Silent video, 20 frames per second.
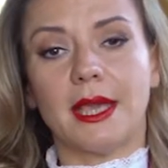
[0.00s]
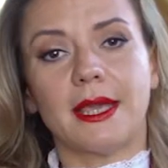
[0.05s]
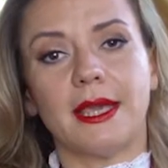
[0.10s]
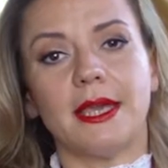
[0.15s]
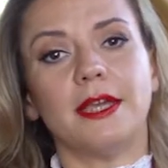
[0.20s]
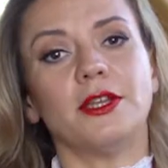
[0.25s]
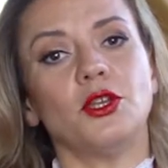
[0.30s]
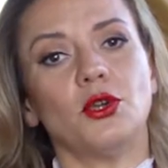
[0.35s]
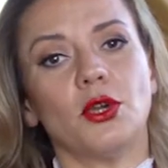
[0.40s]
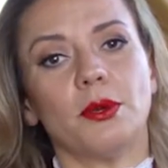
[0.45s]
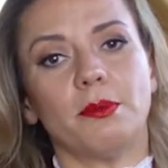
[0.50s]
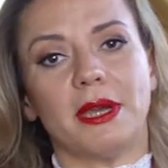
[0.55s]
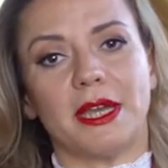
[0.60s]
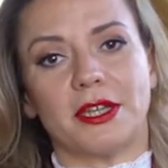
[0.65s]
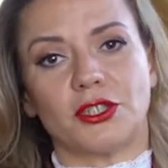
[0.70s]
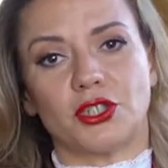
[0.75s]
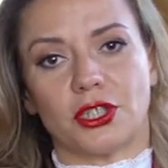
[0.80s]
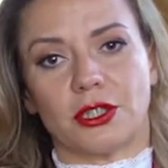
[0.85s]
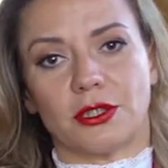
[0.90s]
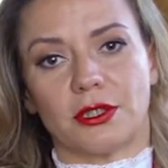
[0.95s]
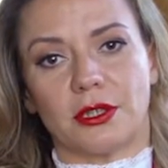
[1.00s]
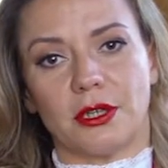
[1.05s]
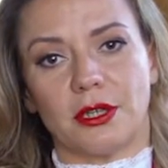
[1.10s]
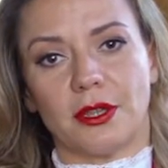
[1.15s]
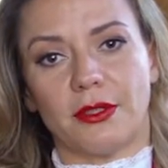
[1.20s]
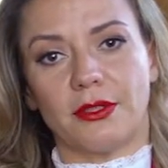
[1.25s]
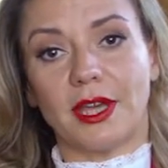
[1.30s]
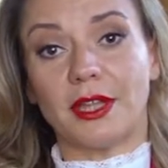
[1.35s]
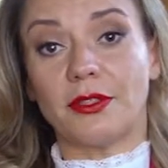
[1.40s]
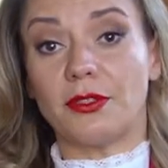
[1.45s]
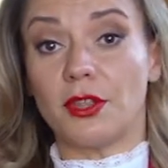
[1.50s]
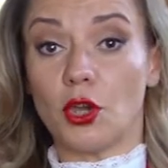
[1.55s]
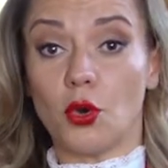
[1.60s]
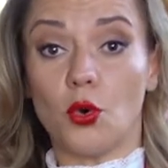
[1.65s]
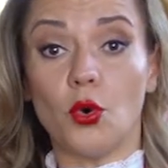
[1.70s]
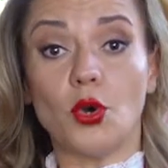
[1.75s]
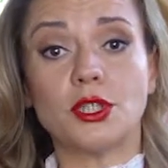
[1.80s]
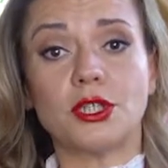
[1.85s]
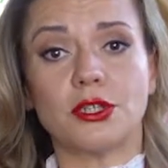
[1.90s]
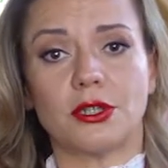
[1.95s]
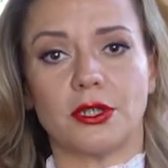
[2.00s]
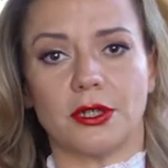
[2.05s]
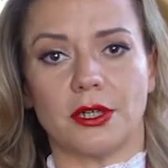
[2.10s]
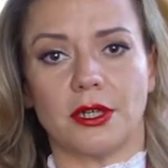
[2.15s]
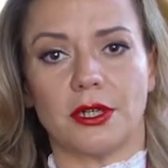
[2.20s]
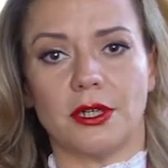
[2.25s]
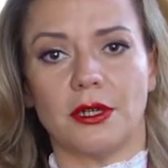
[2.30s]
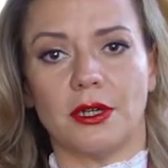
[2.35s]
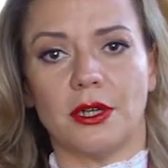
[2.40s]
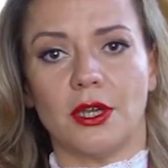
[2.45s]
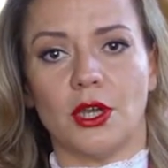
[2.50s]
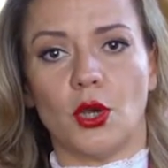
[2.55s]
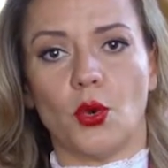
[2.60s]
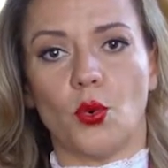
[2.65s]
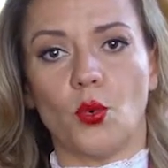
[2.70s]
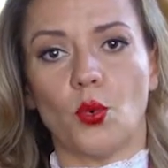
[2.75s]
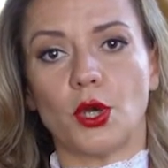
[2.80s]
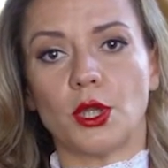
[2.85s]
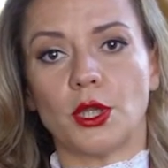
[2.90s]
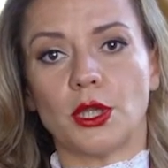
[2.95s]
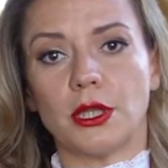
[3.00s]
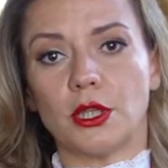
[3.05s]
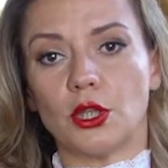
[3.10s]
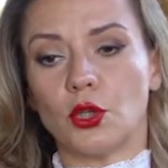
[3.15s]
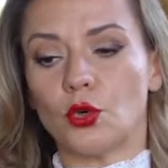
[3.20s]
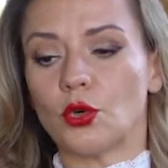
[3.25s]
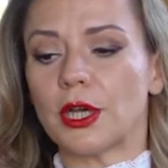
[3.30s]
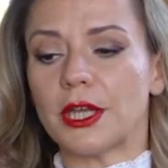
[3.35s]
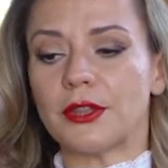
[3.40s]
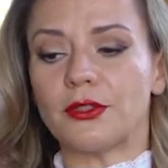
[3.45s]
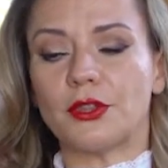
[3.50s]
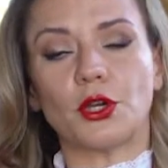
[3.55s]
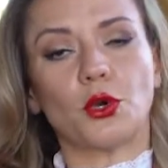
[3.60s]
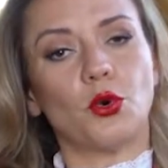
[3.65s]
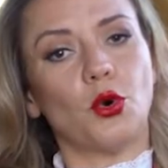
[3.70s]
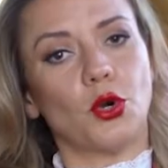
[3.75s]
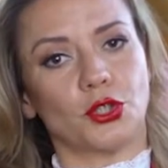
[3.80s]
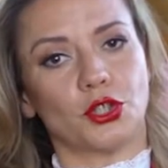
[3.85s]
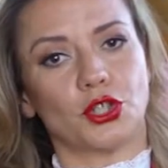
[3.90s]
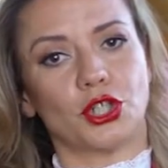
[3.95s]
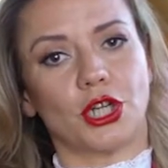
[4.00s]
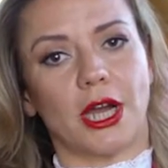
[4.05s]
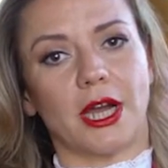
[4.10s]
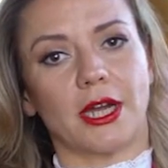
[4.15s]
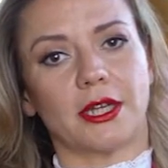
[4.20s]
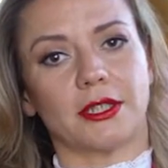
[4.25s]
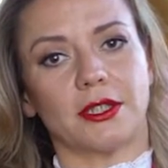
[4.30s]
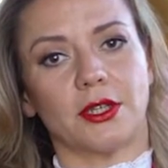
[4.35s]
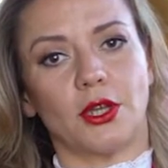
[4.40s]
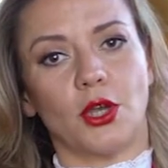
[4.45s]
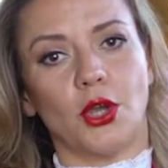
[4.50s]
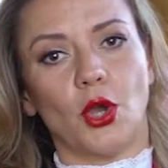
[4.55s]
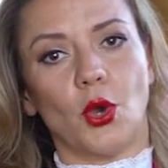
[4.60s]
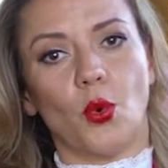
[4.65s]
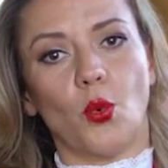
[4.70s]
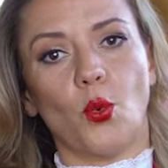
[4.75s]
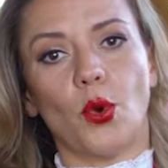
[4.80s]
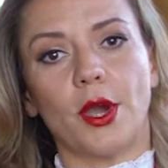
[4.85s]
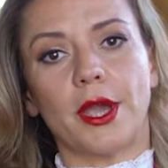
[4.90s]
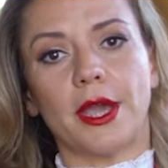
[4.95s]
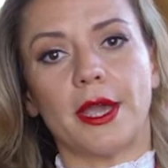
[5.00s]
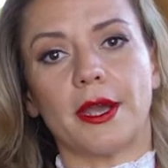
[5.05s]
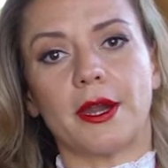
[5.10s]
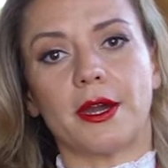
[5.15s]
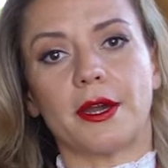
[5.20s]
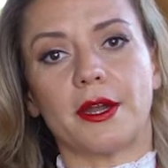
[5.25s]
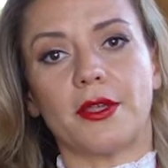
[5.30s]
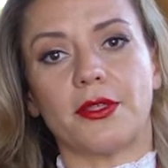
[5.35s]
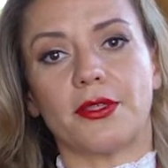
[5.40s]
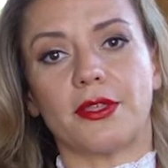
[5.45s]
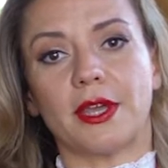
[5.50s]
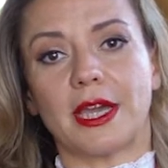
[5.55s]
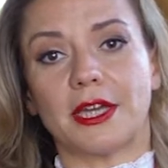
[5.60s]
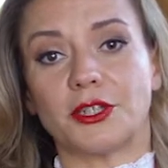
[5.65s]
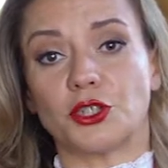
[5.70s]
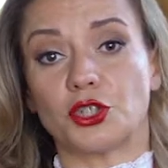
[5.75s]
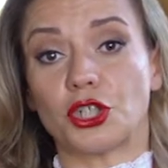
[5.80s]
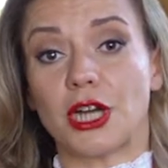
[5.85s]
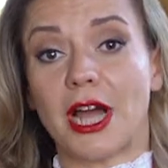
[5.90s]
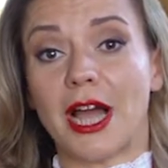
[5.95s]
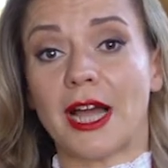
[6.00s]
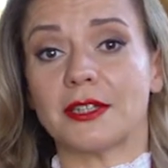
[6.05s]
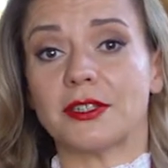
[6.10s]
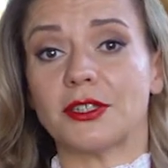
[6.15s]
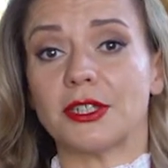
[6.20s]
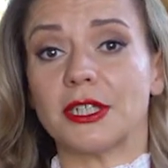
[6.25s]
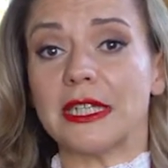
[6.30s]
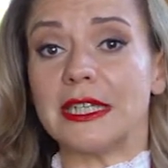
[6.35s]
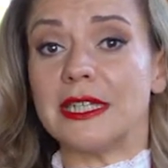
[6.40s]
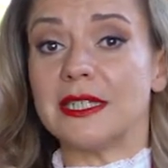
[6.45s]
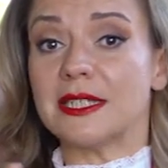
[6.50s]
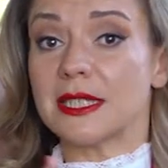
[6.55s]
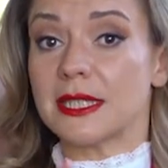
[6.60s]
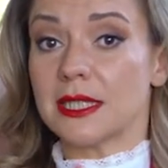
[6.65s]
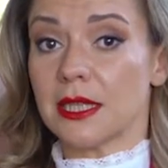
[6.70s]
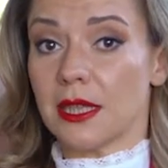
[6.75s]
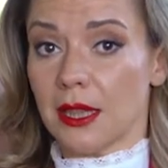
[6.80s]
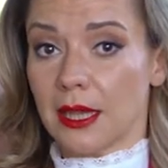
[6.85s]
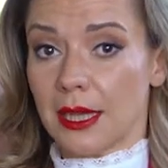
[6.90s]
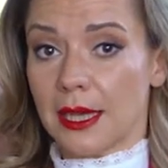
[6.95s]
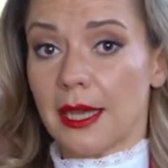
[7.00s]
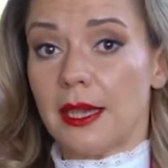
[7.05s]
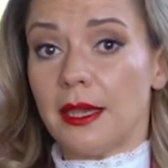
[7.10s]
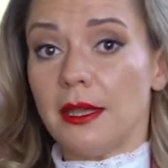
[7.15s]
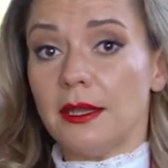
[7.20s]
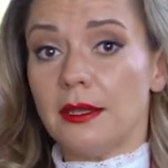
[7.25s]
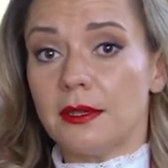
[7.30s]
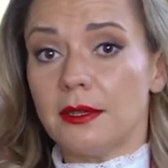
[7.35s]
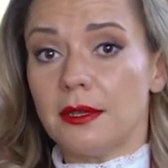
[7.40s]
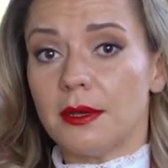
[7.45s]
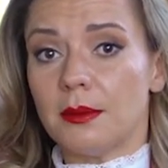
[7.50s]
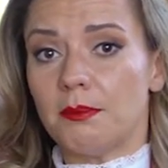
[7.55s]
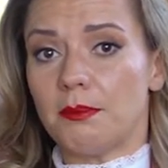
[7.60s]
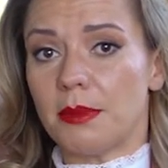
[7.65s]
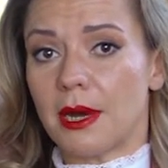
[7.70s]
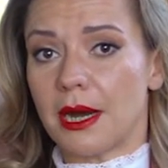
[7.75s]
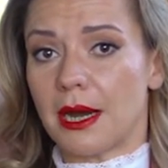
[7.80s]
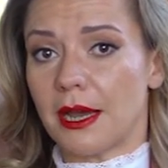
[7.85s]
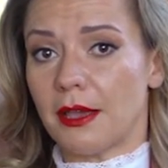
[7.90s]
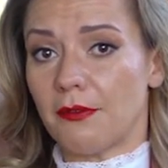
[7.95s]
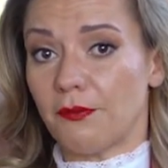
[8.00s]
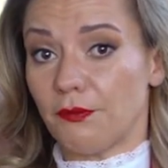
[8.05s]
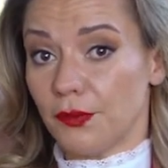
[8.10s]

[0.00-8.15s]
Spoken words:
Can you imagine that the auditor will look at the contract where the contractor is late by a